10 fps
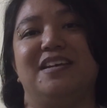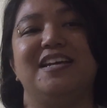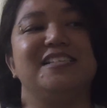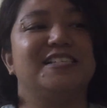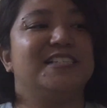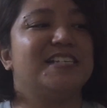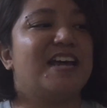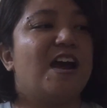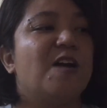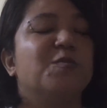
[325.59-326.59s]

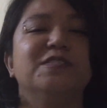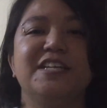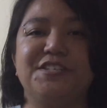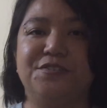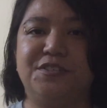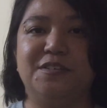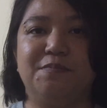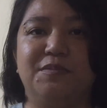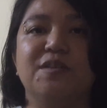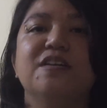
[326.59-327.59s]
It's a
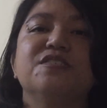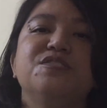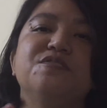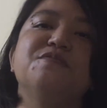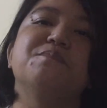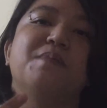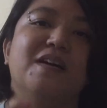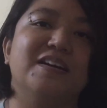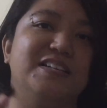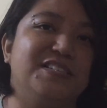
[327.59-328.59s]
relationship. There are two
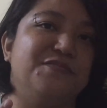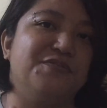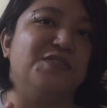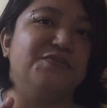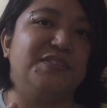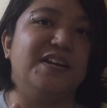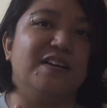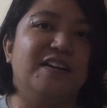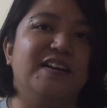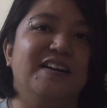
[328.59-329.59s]
parties involved there.